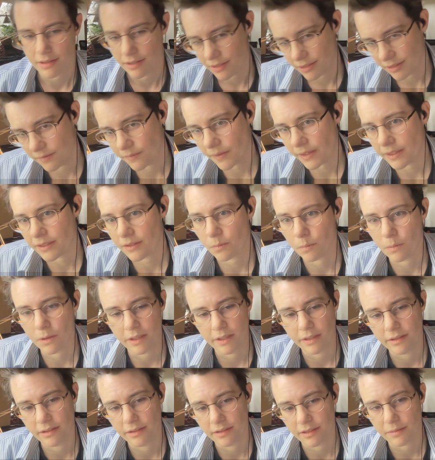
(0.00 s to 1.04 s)
Device
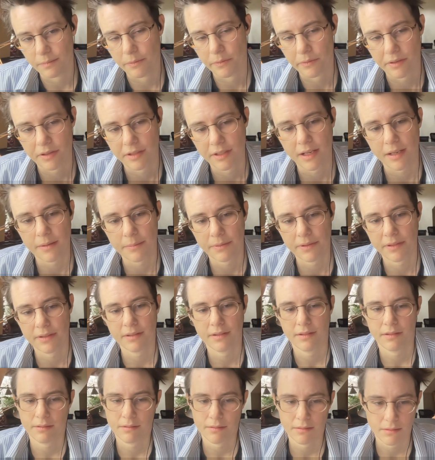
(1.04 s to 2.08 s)
One, and Smooth
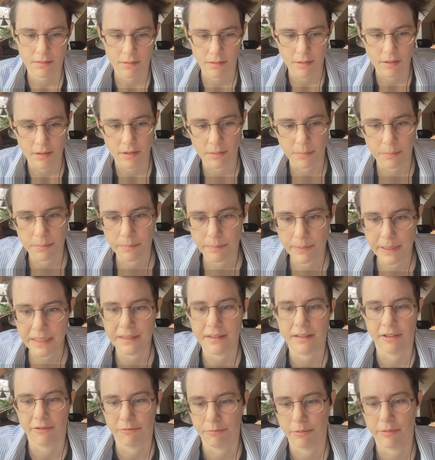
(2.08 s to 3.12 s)
Steps, all
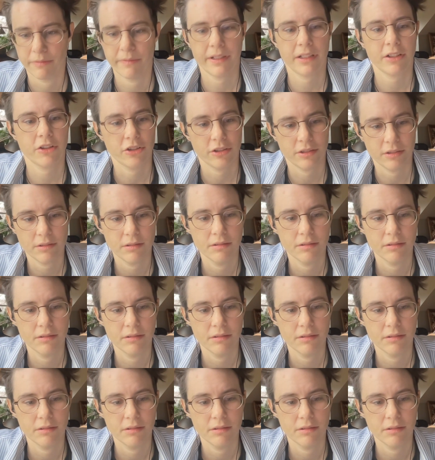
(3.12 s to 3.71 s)
pieces of perfection.